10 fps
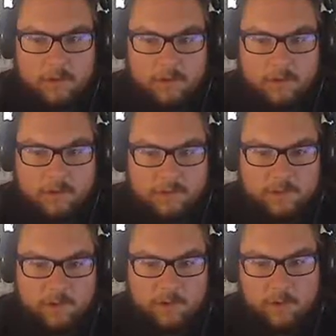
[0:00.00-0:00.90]

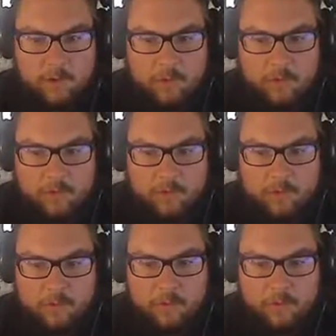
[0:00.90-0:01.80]
So,
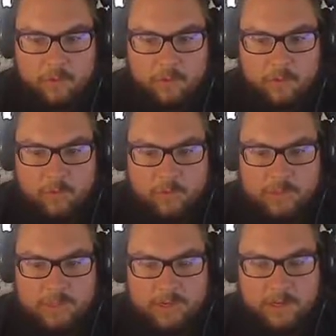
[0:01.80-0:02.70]
was
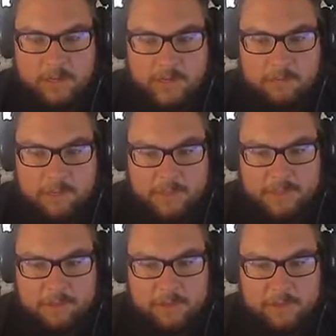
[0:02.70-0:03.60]
there anything I
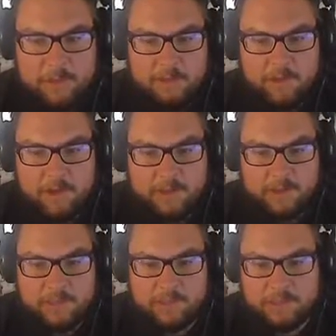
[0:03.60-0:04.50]
missed about that boss?
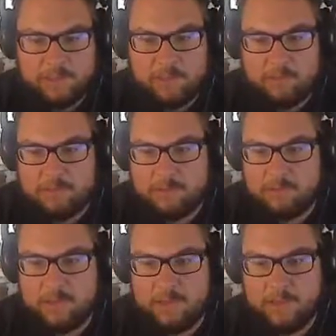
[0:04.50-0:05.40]
It just seemed to
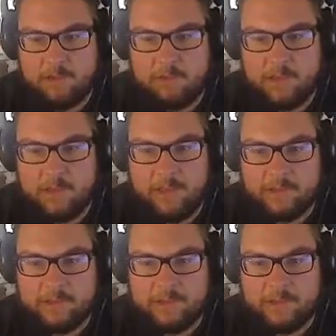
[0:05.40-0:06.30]
be kill the big
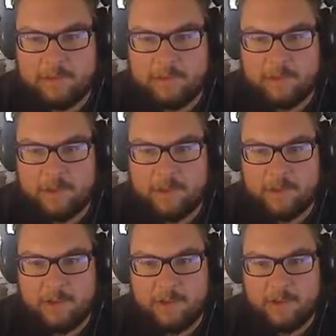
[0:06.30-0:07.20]
guys, kill the small
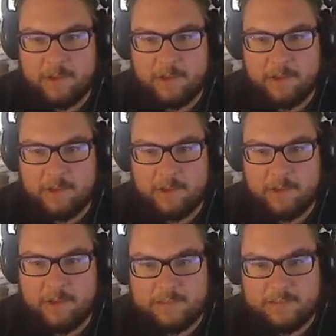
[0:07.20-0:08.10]
guys. It's hard
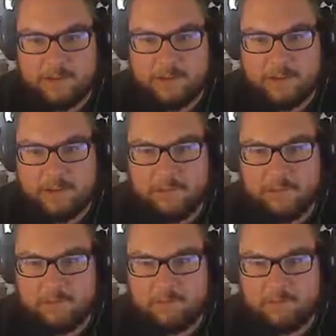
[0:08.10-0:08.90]
because there are a lot of them.